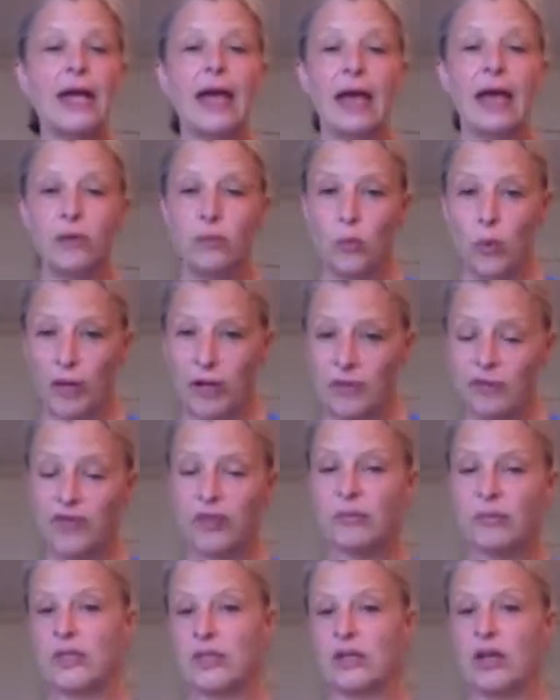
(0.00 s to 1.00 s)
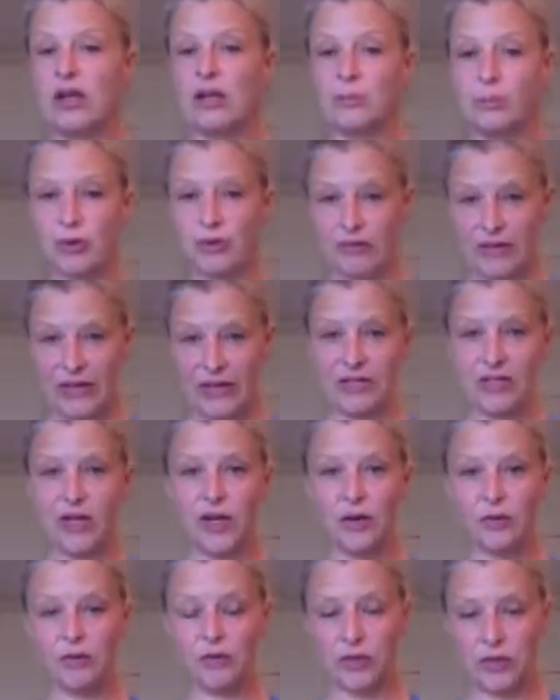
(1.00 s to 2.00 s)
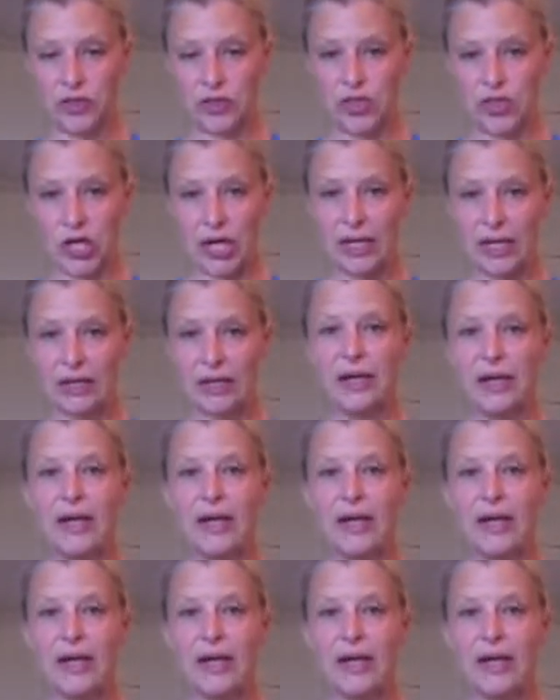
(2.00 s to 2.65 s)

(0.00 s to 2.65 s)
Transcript: And one of them is called Perfecting Your Foot Strike.